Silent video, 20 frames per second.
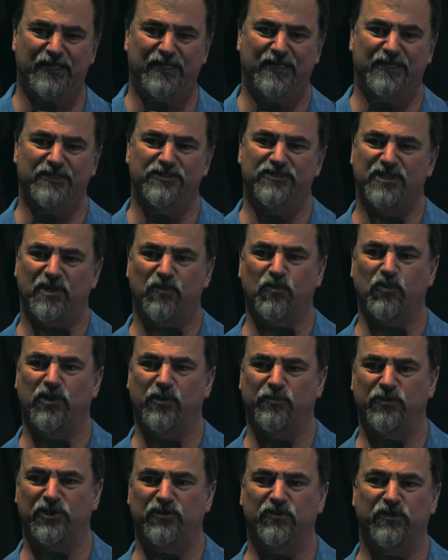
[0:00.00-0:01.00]
And
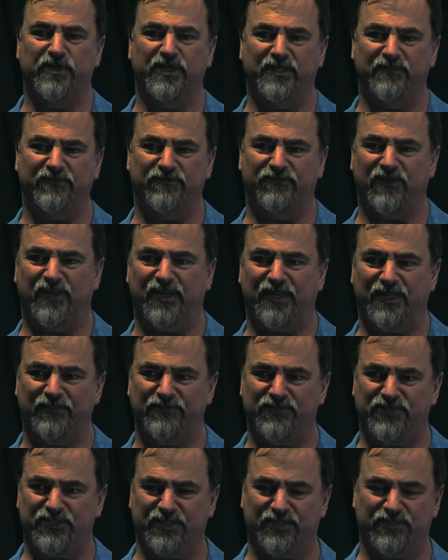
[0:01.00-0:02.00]
somewhere between
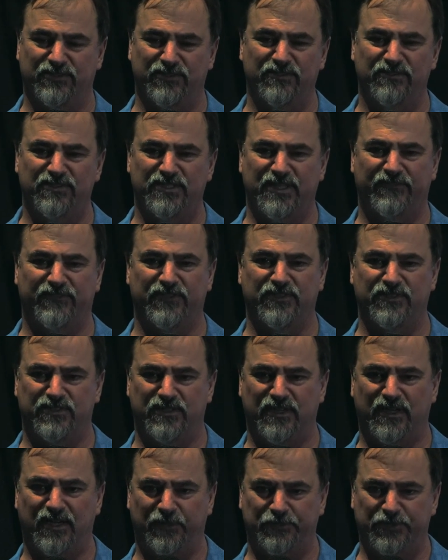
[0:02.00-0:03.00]
5, 6, and 7
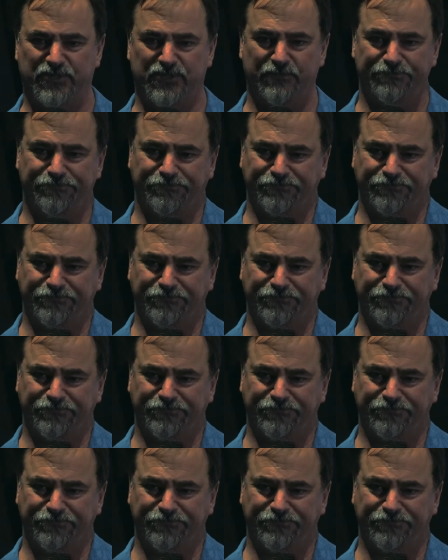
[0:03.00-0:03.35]
stops,